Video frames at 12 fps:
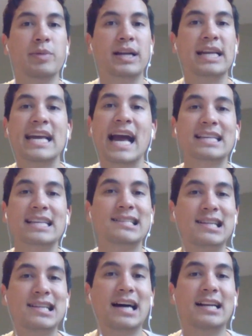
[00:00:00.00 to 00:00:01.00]
but he
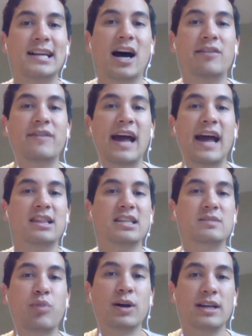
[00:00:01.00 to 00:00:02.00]
hasn't done enough at
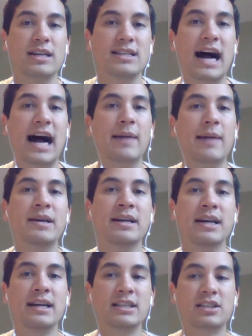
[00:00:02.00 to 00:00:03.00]
this point in time
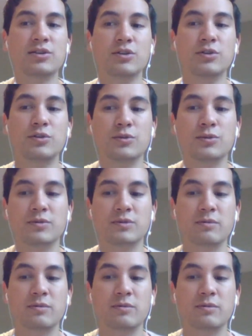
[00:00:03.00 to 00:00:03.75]
to